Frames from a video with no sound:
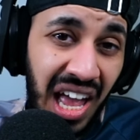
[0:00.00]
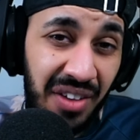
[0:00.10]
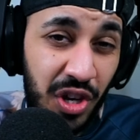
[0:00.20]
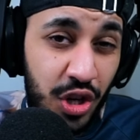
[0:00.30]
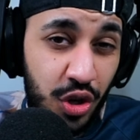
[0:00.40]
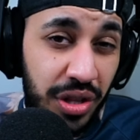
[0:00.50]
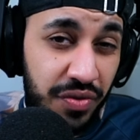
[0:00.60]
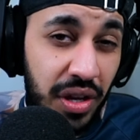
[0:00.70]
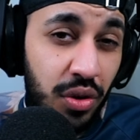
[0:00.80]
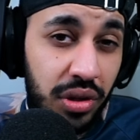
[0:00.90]
If you enjoyed
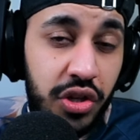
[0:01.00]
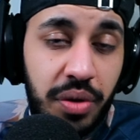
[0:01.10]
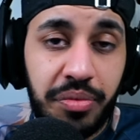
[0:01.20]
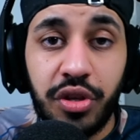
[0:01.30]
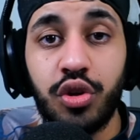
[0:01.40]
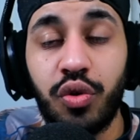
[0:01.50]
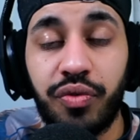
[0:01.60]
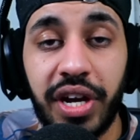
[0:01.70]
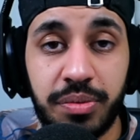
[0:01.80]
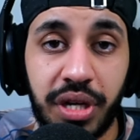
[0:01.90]
this video and learned something new, don't
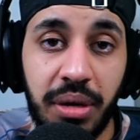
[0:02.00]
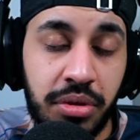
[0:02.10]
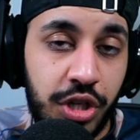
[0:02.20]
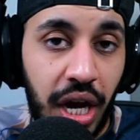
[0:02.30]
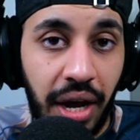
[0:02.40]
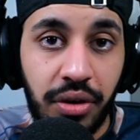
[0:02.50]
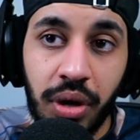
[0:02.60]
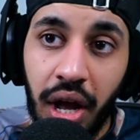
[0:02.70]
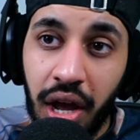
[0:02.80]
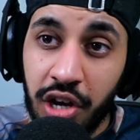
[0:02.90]
forget to subscribe to the
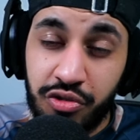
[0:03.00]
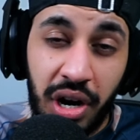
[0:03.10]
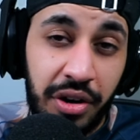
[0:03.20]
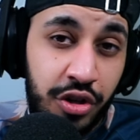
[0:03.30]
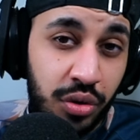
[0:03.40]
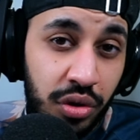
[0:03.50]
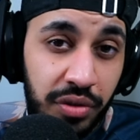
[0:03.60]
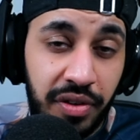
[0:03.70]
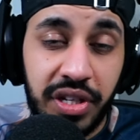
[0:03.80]
channel as we try to reach our goal of